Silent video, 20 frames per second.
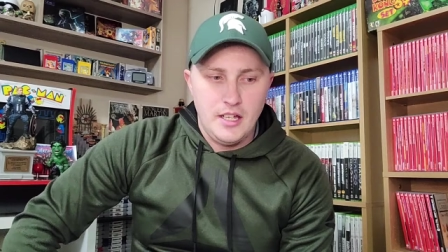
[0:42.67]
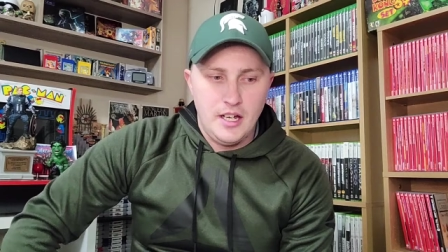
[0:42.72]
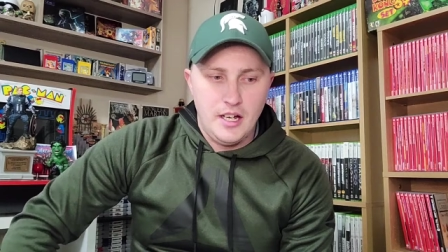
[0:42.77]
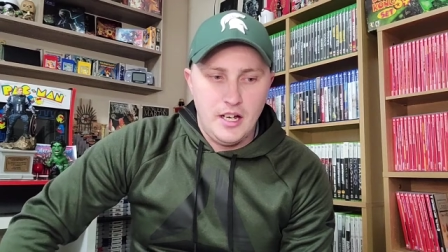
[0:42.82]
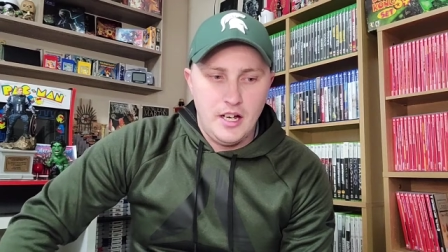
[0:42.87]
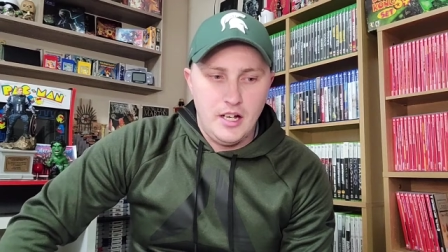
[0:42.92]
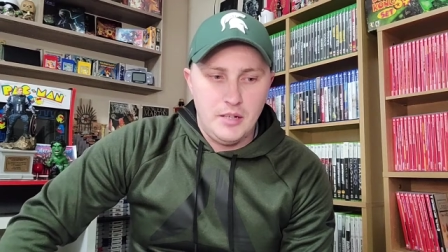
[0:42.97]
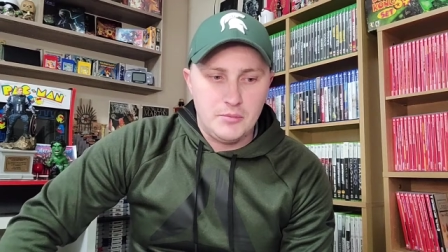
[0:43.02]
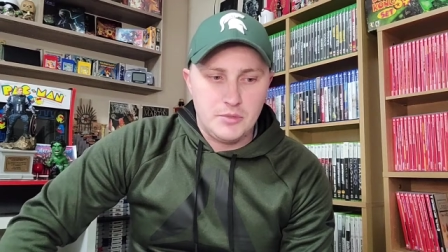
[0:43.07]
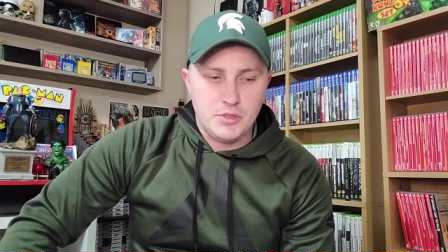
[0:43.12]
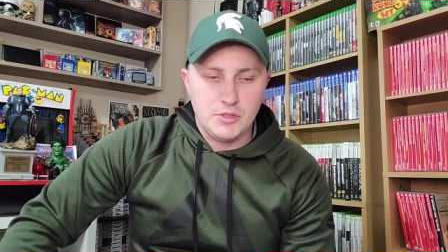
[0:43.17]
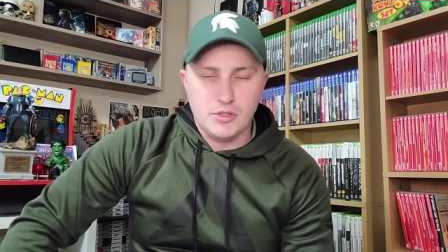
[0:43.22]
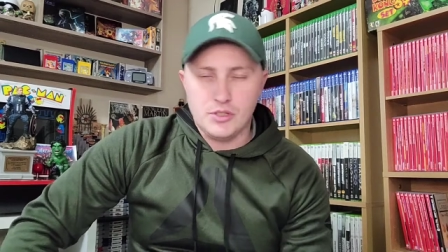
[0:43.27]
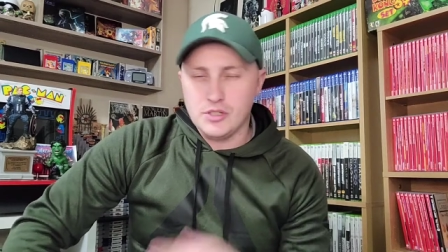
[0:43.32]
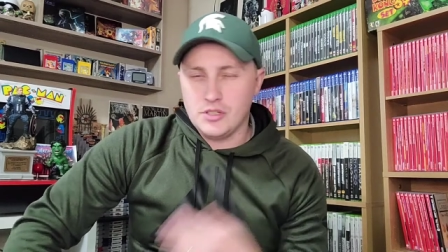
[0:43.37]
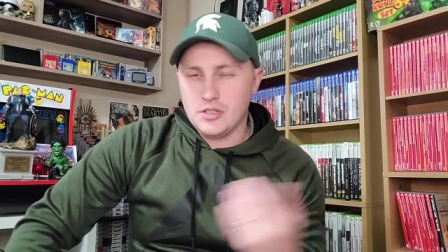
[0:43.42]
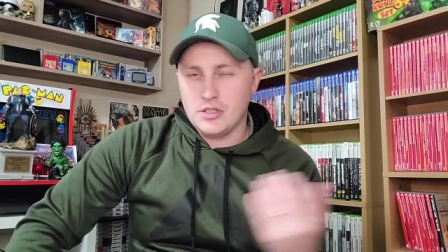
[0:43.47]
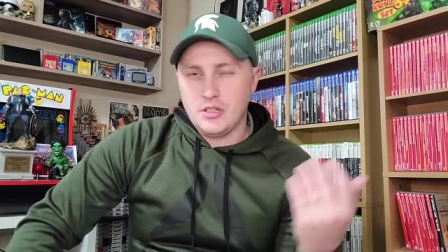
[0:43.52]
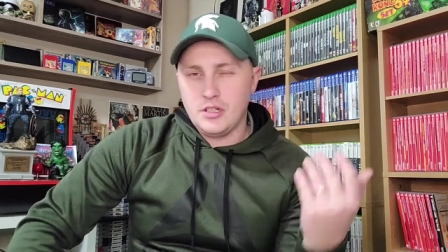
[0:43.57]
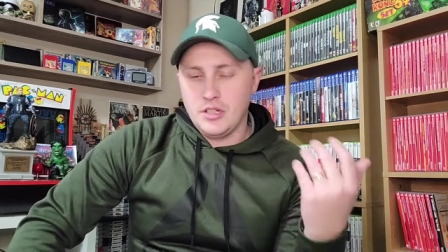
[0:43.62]
Um, so it's
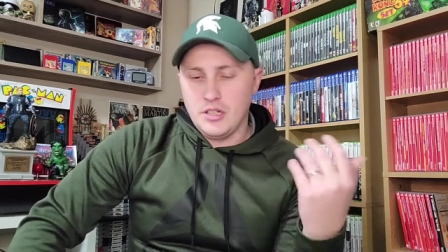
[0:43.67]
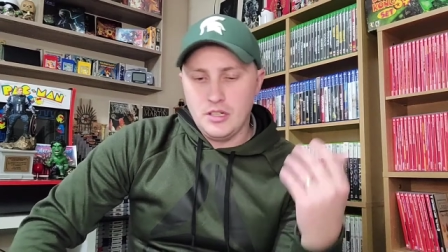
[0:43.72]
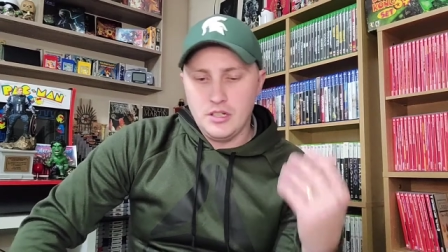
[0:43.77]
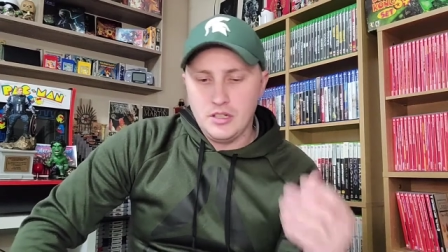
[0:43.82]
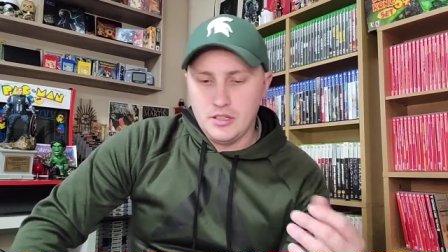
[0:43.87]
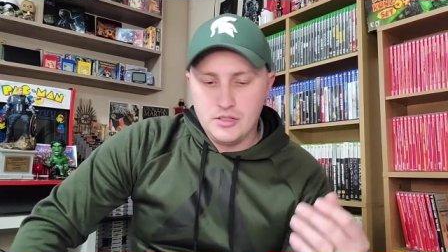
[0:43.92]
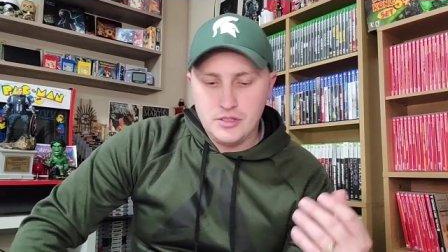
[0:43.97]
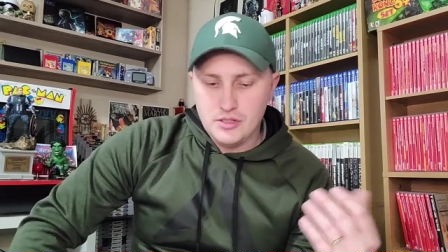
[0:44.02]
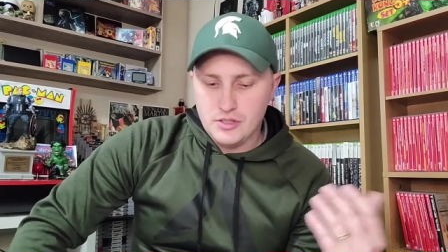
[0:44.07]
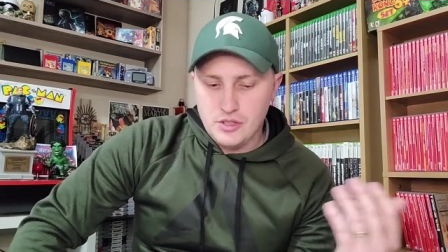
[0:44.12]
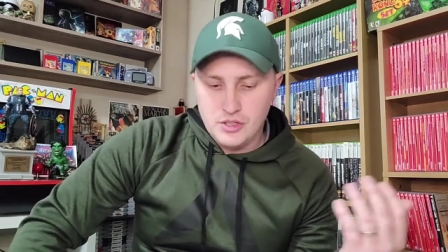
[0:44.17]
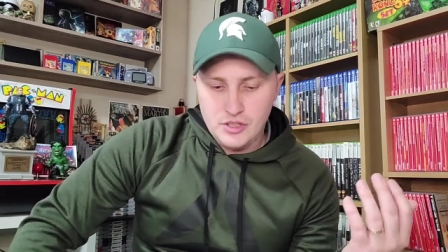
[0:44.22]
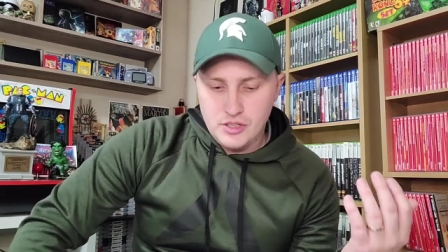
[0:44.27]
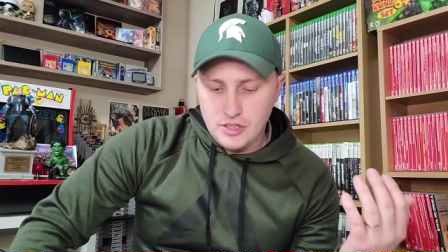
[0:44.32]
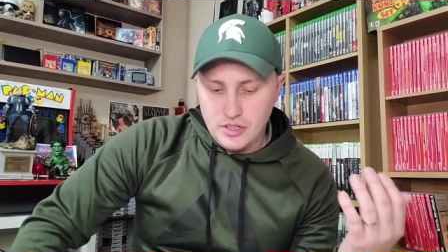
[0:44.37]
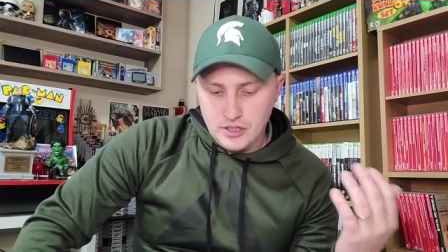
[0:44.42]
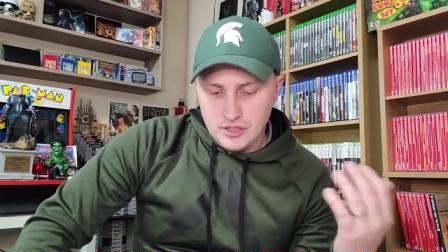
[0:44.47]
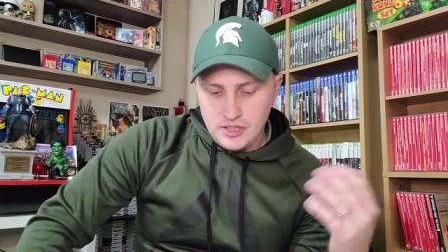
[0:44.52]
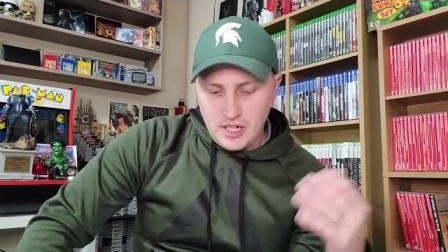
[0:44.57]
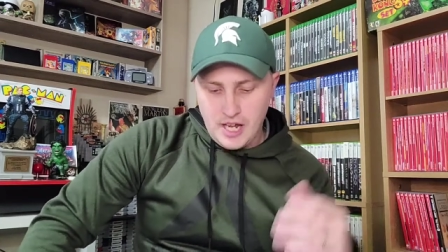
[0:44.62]
just good, it's just
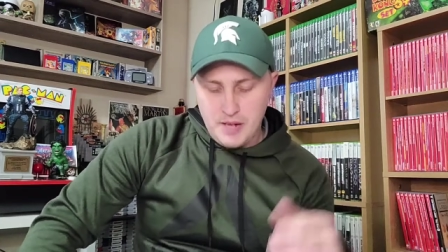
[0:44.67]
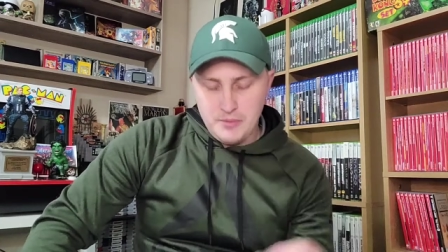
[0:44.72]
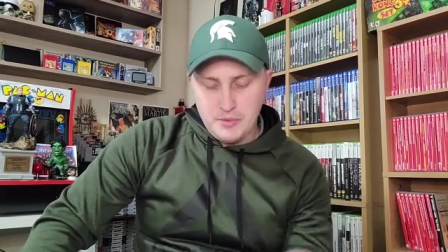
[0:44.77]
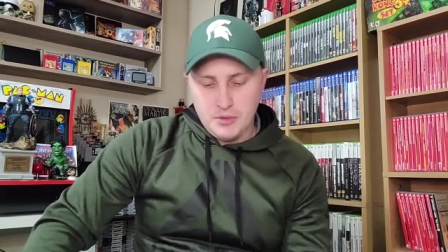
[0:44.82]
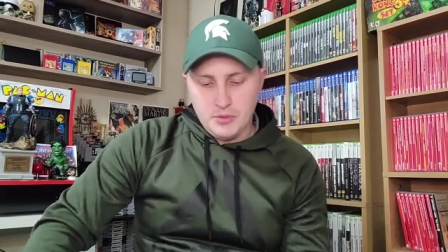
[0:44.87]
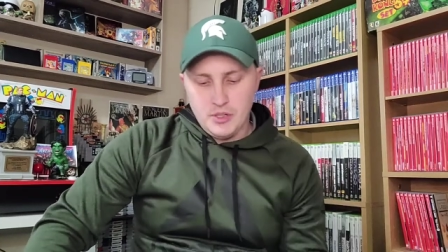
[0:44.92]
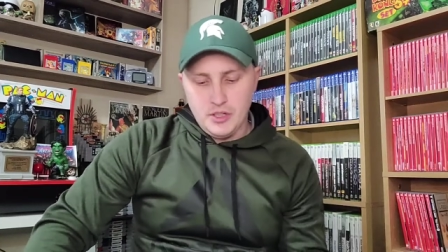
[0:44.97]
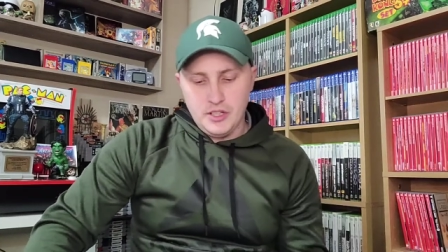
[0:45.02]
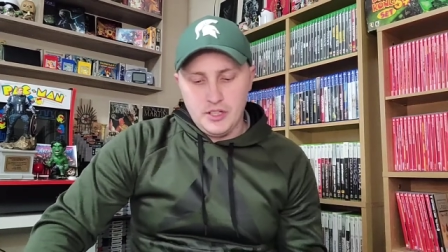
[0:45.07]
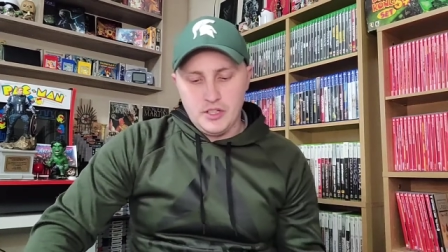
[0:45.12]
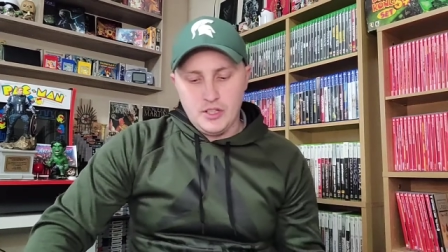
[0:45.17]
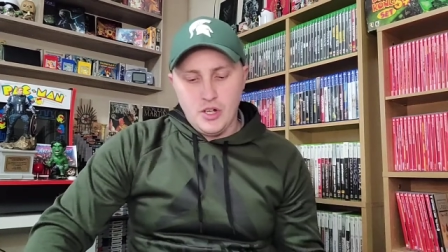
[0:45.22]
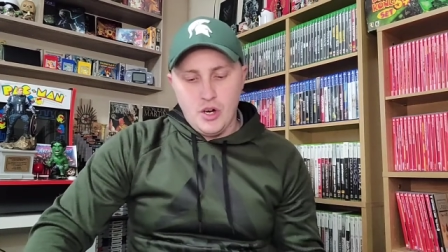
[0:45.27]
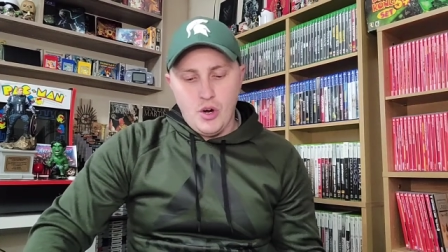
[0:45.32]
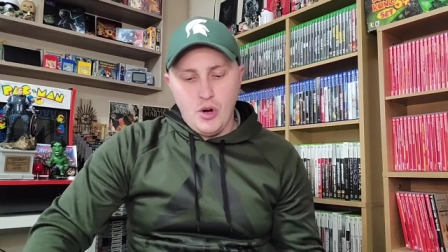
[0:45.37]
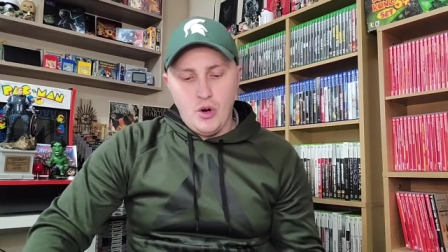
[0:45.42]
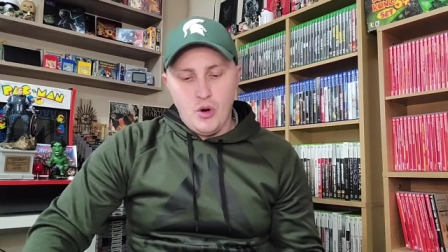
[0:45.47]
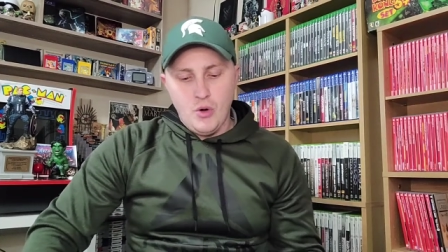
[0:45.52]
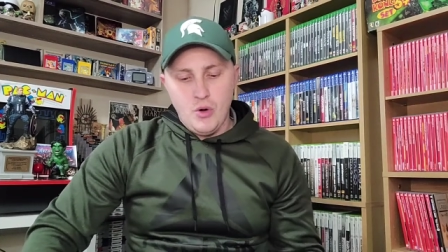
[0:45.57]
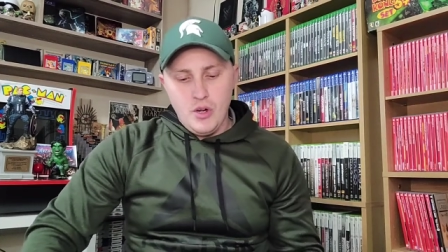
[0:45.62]
a good time to really
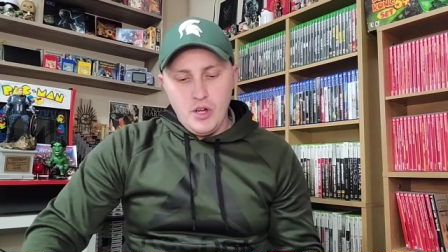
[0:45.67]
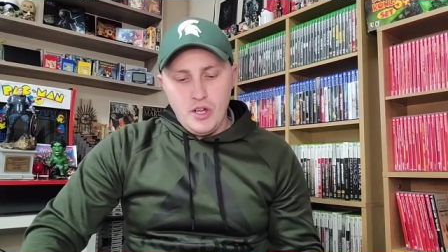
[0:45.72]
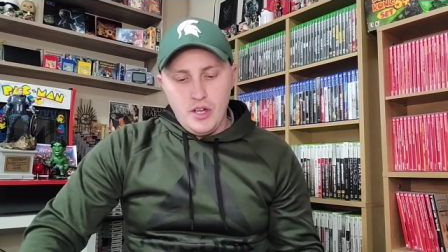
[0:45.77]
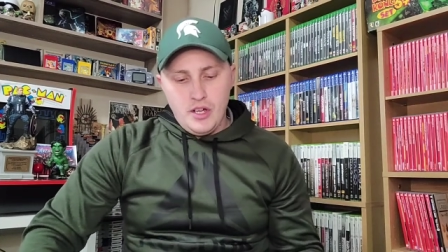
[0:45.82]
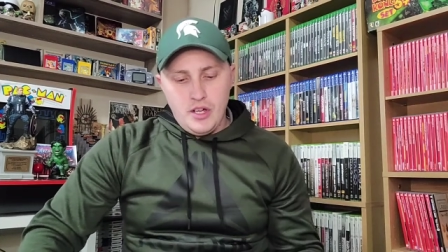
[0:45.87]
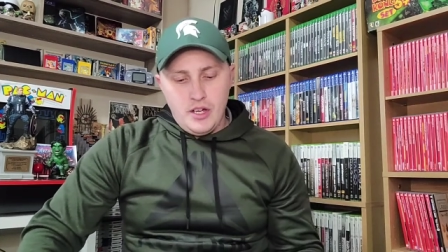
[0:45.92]
go